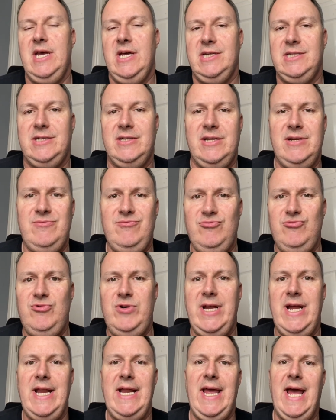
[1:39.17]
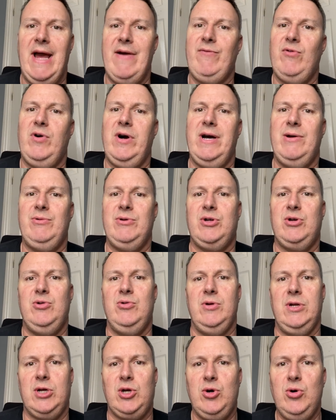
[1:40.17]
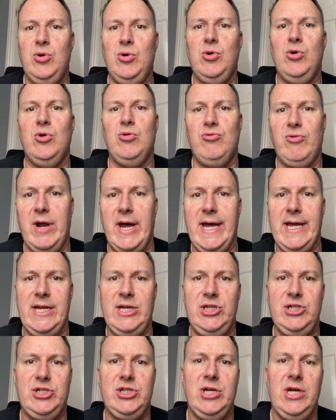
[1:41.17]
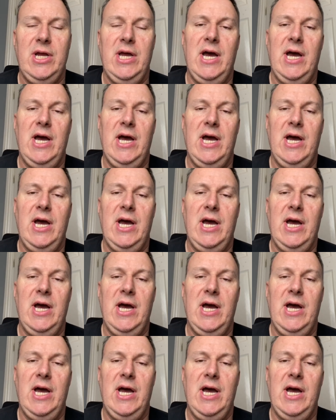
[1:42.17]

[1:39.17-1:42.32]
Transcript: So they don't really have what I would call a core range,